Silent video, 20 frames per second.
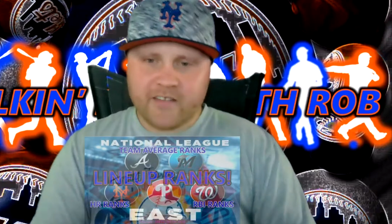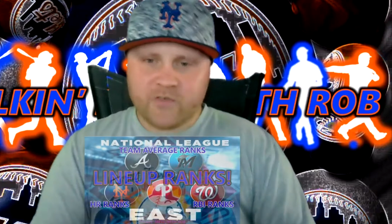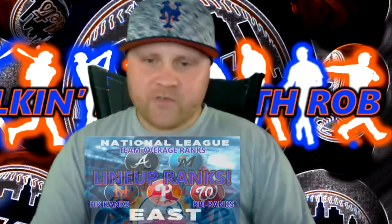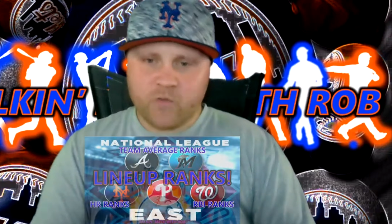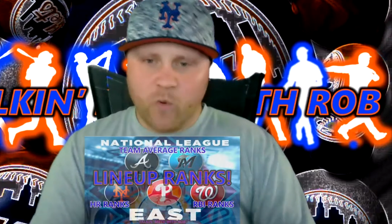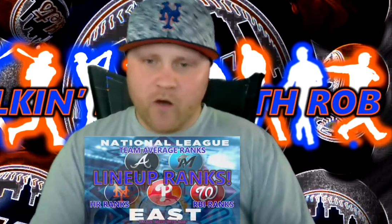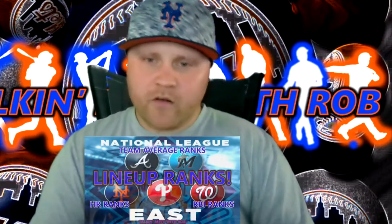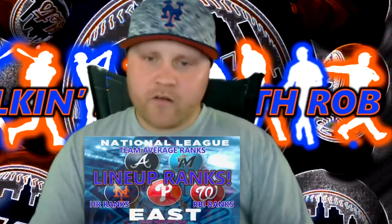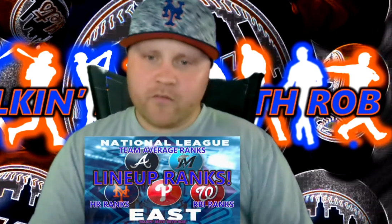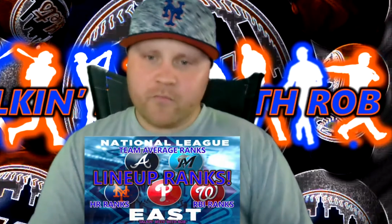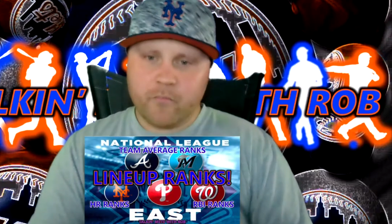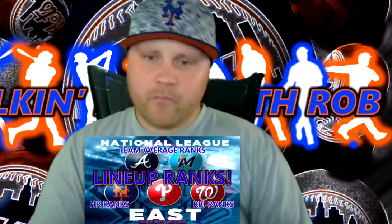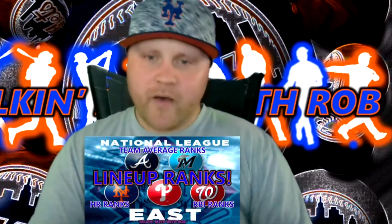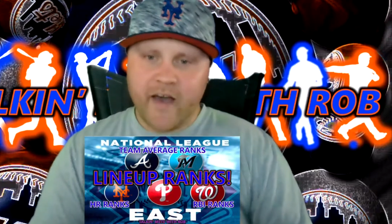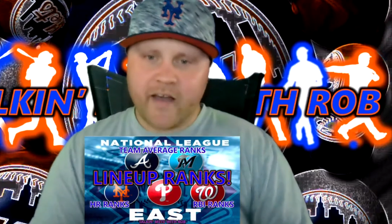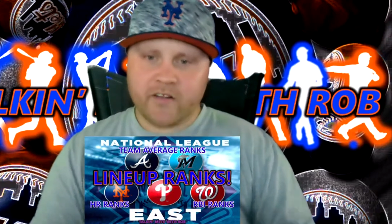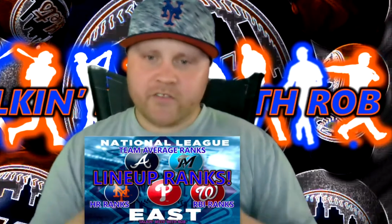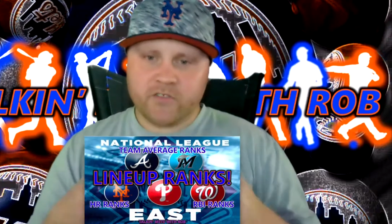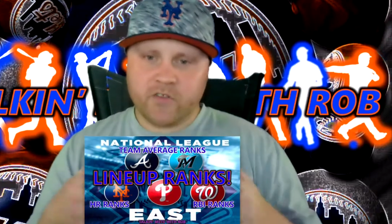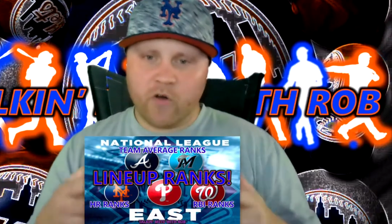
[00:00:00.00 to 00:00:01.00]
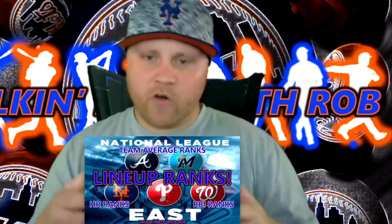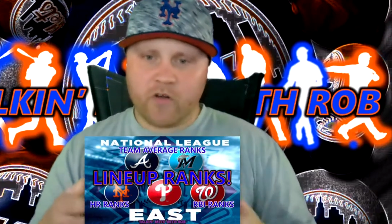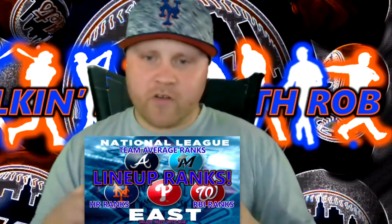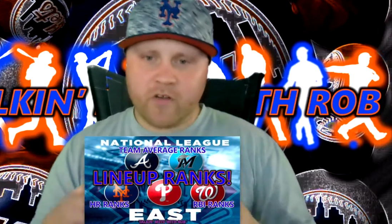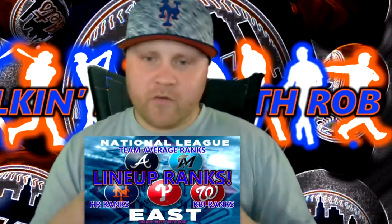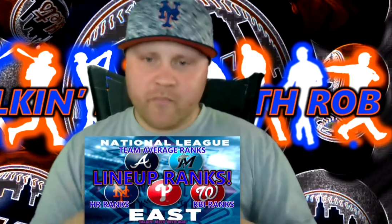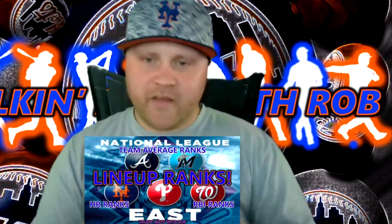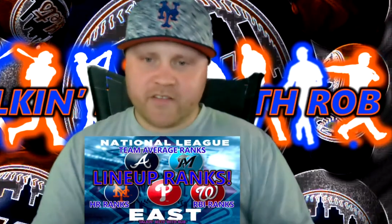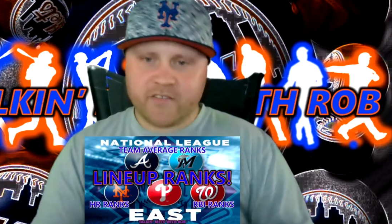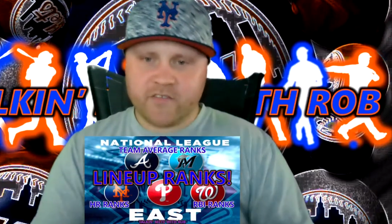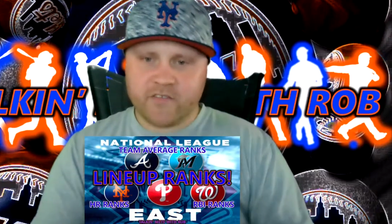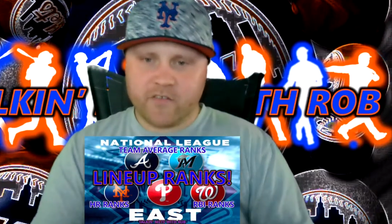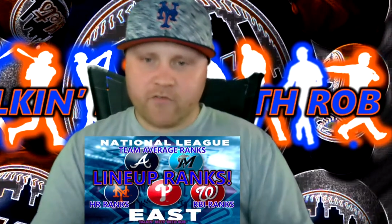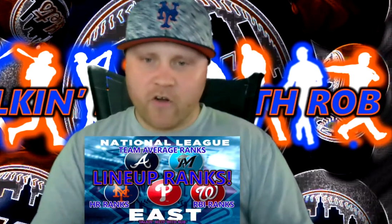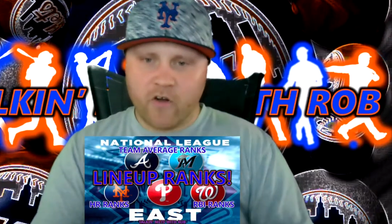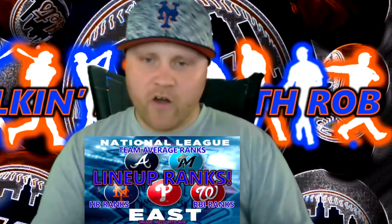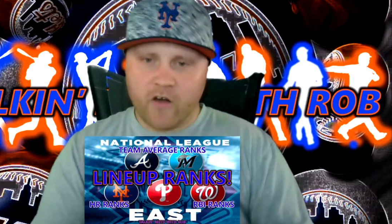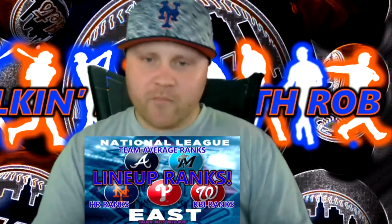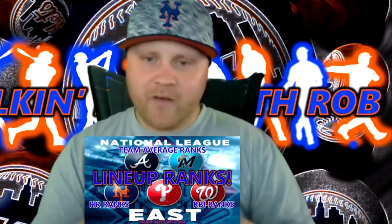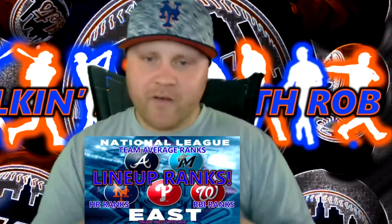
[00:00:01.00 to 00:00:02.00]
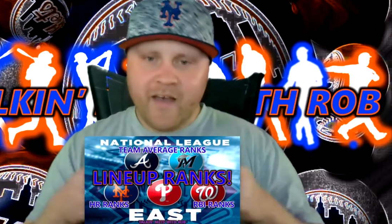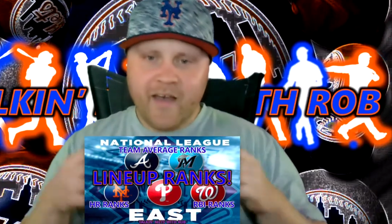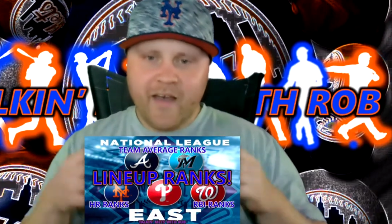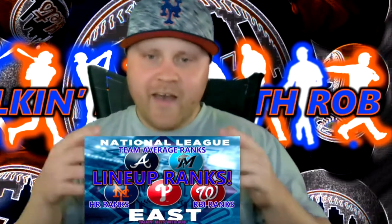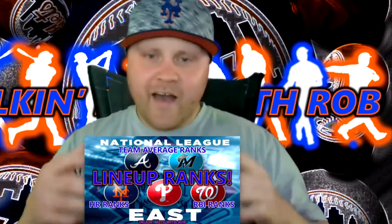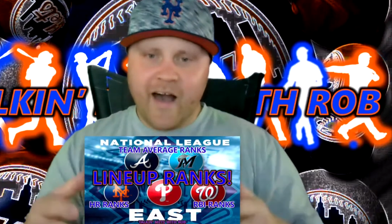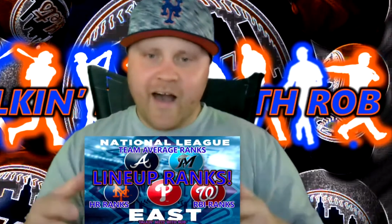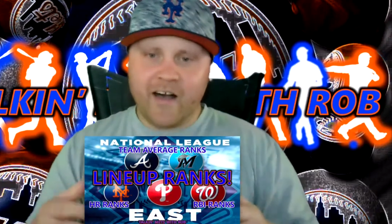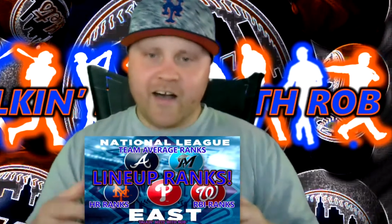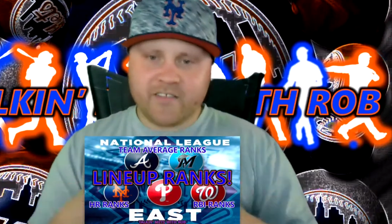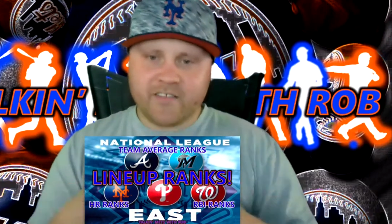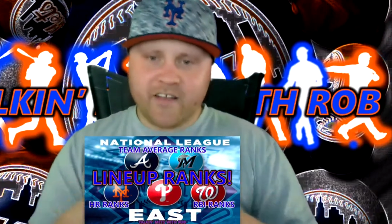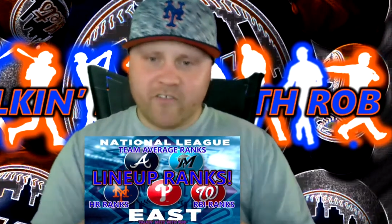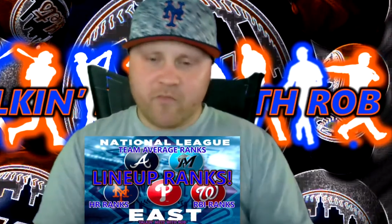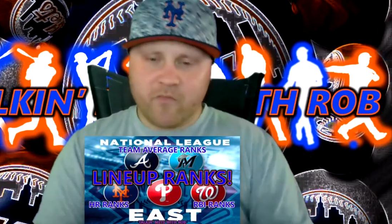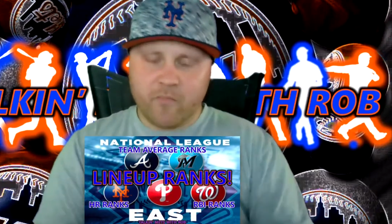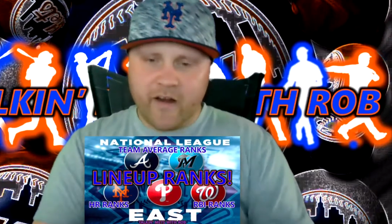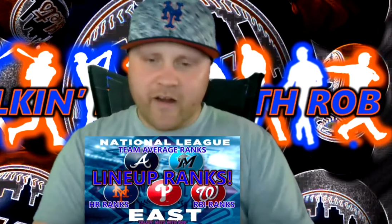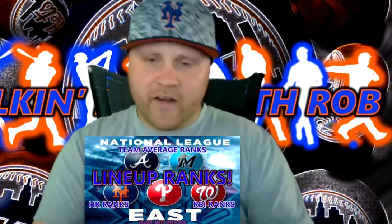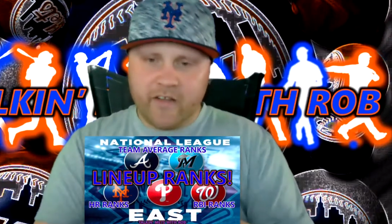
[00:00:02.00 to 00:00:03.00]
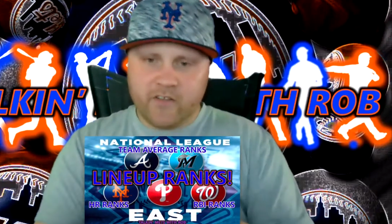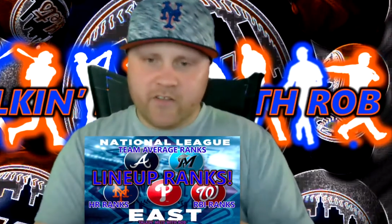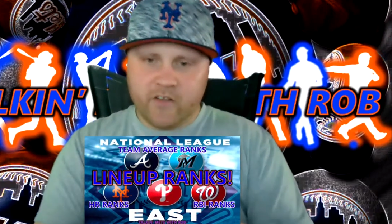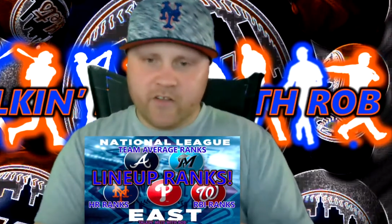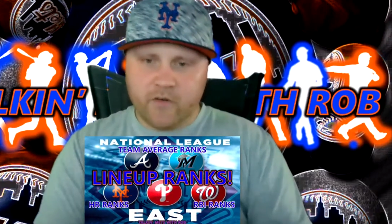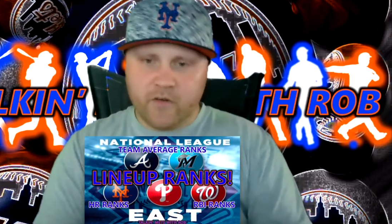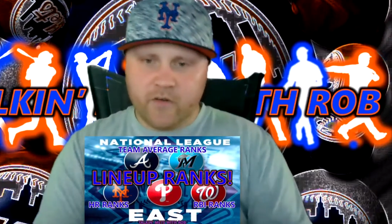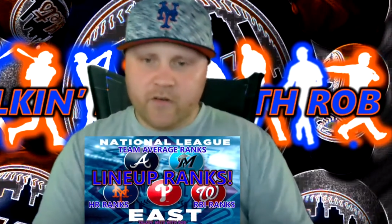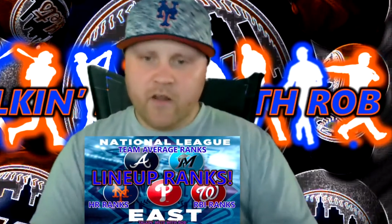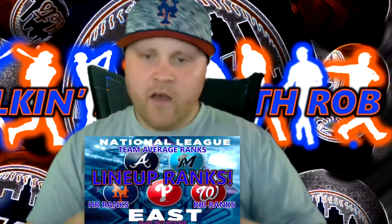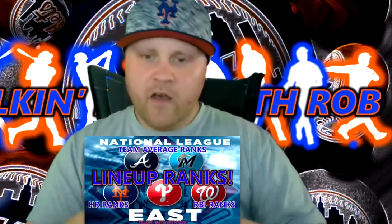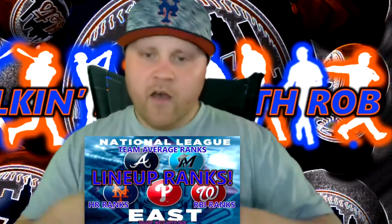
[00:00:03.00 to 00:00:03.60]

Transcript: Welcome back. Talking Mets with Rob. How's everybody doing?